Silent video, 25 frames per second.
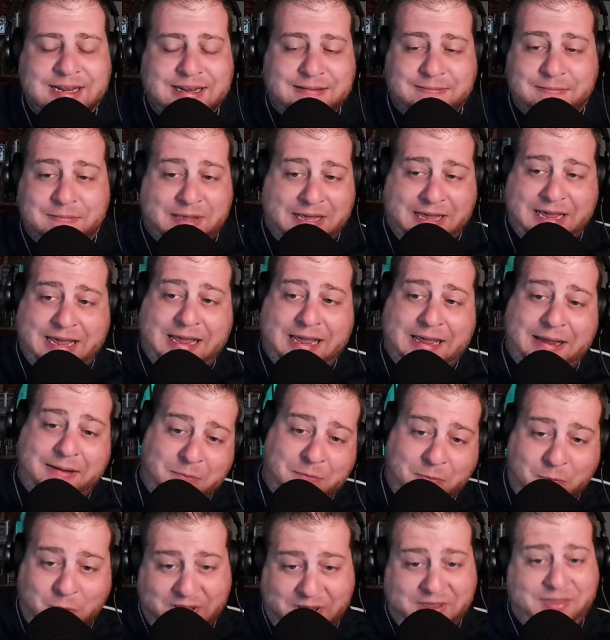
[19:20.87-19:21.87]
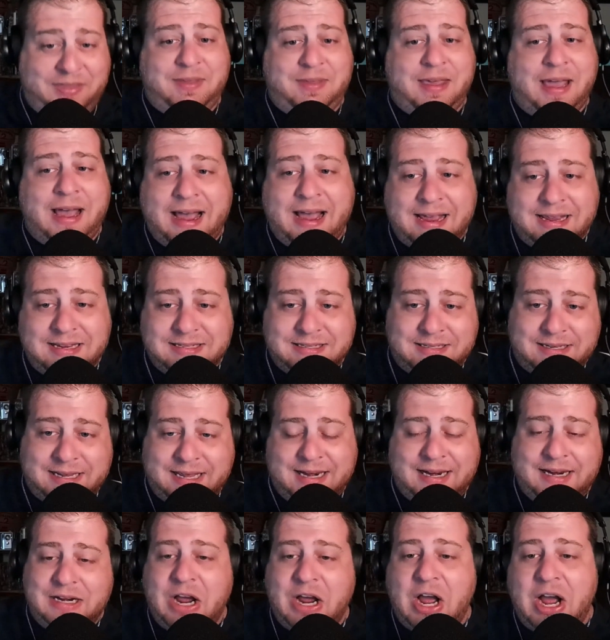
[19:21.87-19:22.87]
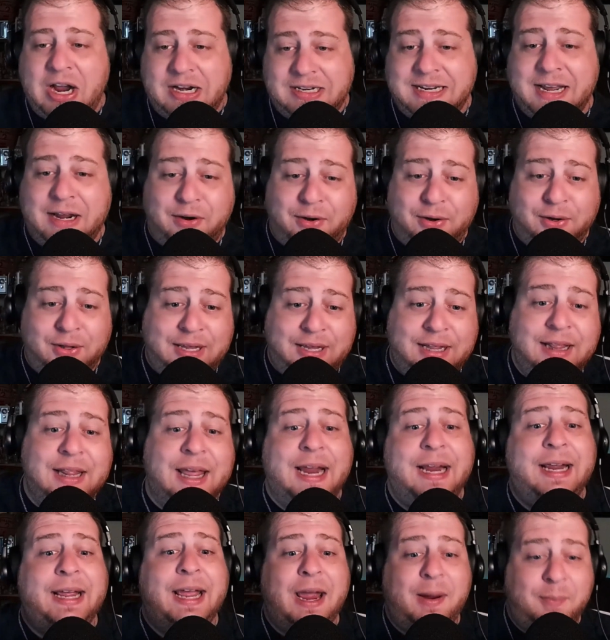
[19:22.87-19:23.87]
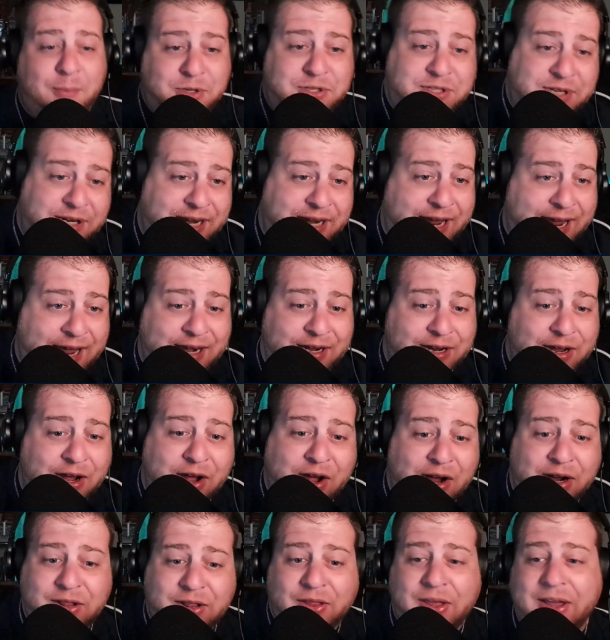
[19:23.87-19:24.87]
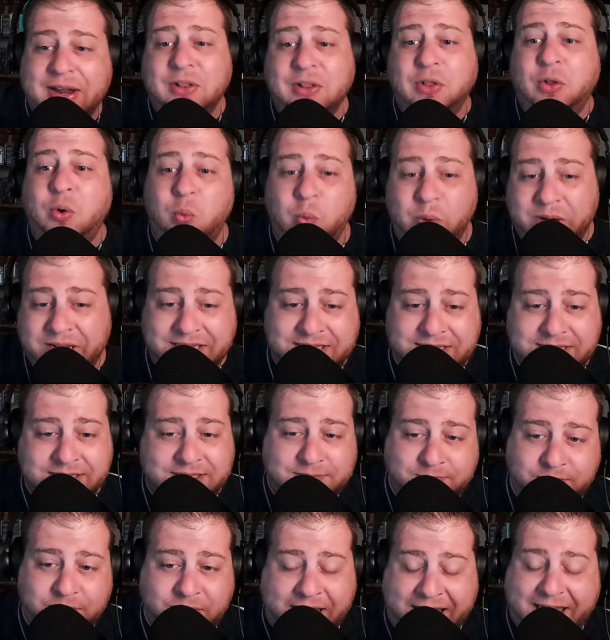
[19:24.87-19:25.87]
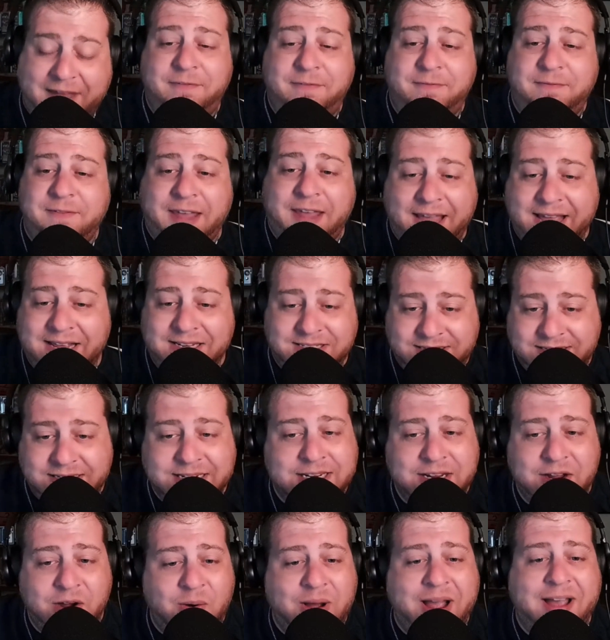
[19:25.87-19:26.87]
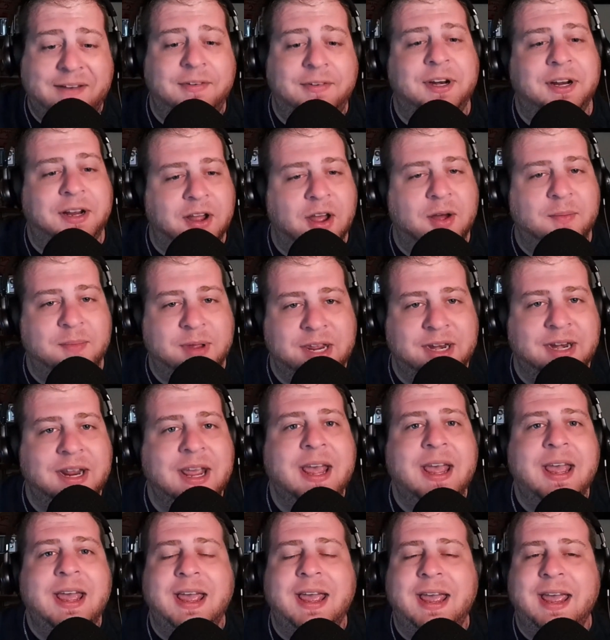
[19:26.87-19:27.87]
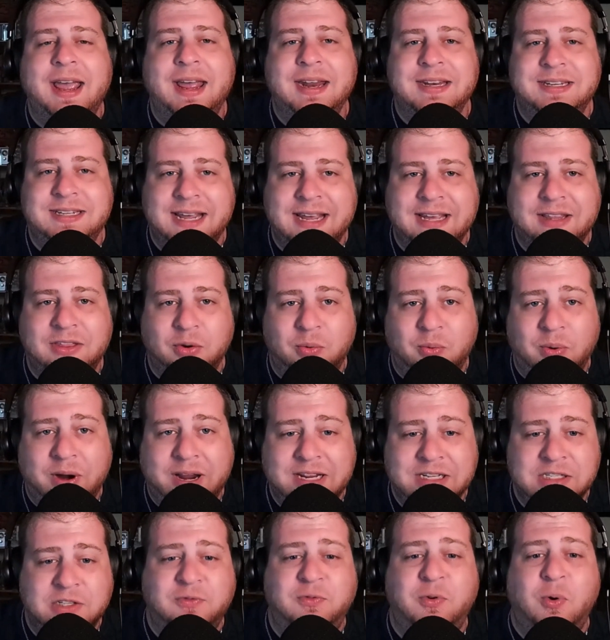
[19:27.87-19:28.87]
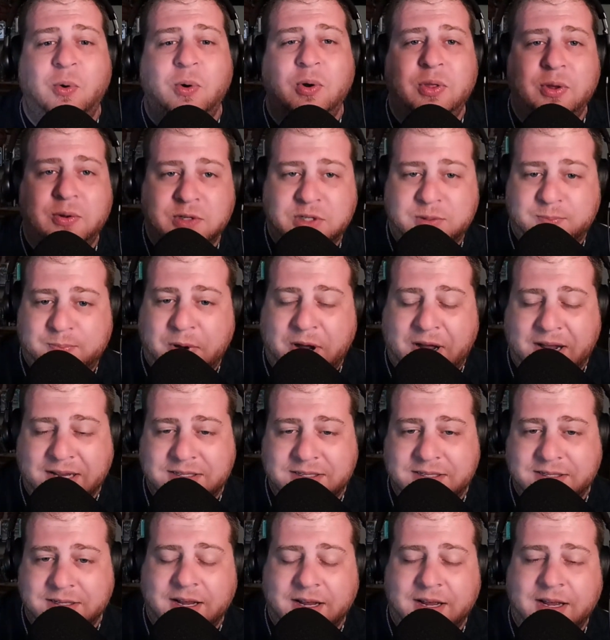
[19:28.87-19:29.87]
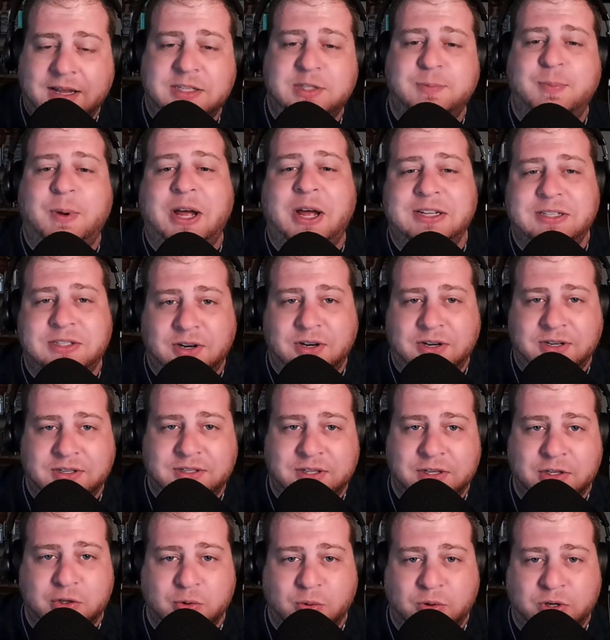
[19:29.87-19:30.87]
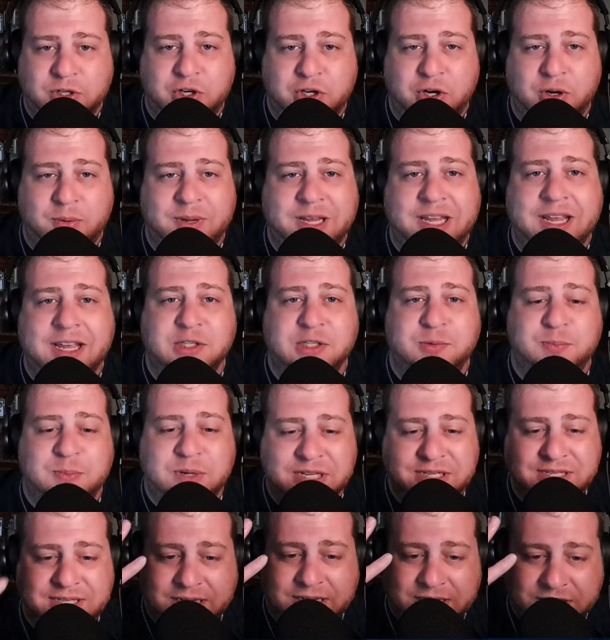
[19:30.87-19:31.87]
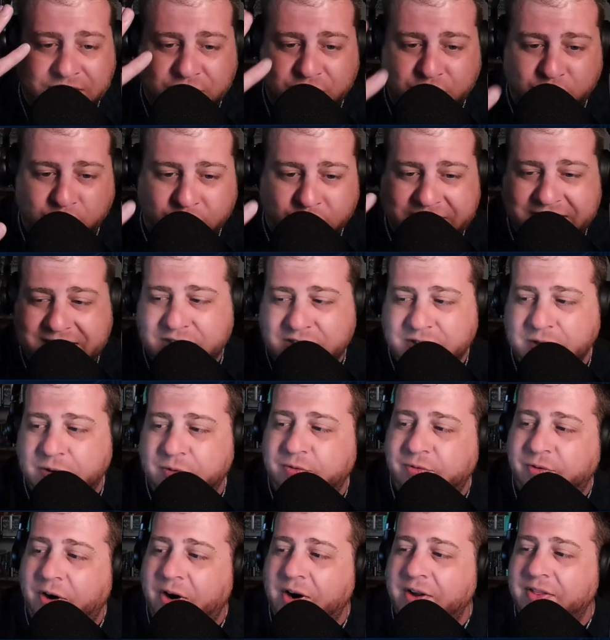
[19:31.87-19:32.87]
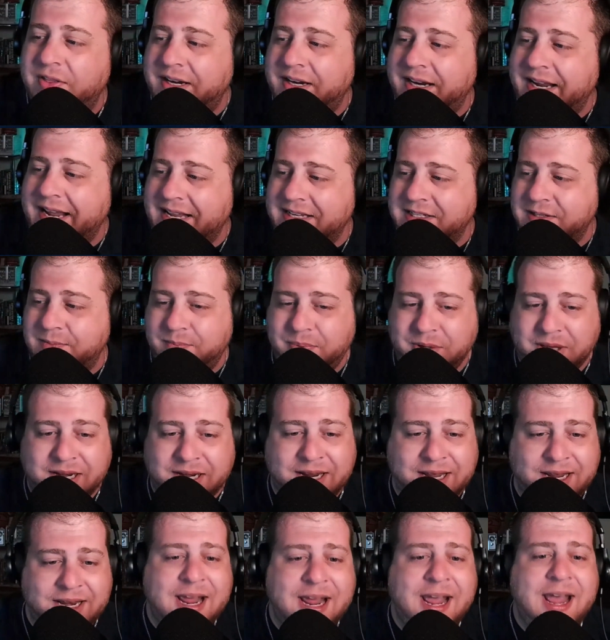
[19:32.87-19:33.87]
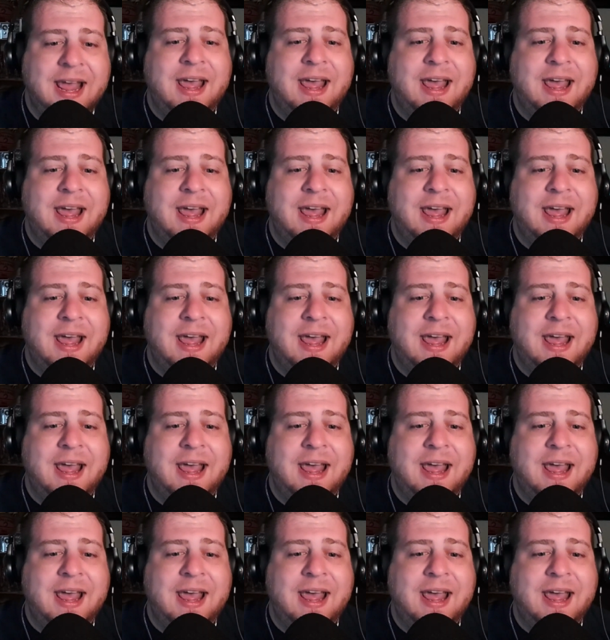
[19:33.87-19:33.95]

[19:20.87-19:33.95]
they, with guys getting knocked out early, like Emerson Hancock, like Luis F. Castillo having to come in and take the reins for those spot starts that George Kirby has missed. It is 3 so far that he hasn't been in.